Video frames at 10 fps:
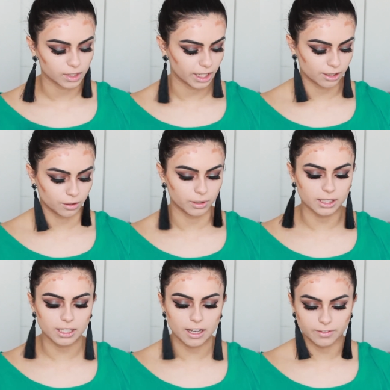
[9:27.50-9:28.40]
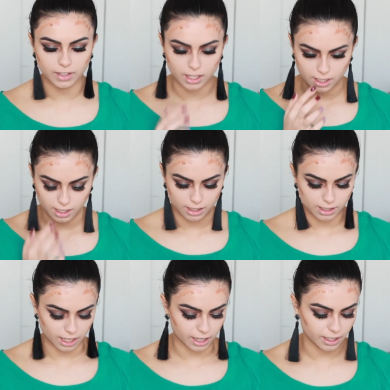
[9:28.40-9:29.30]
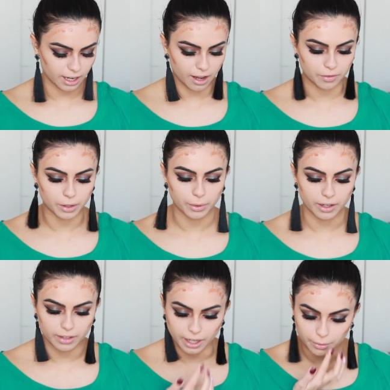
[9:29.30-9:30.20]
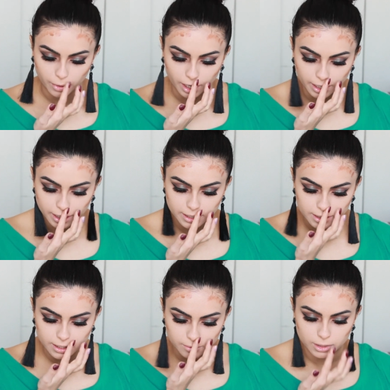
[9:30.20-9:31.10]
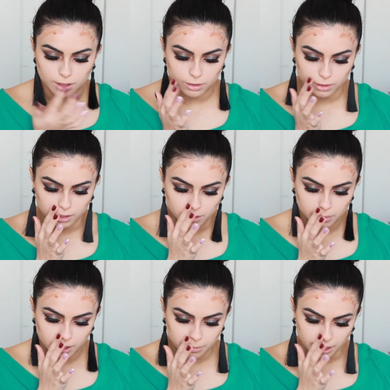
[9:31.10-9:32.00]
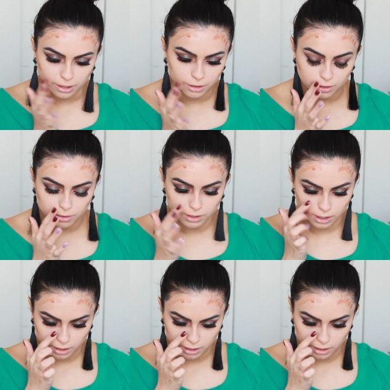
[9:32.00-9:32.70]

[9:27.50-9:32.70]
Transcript: Okay, so once I set it everywhere that I want it, I'm gonna do a little bit on my nose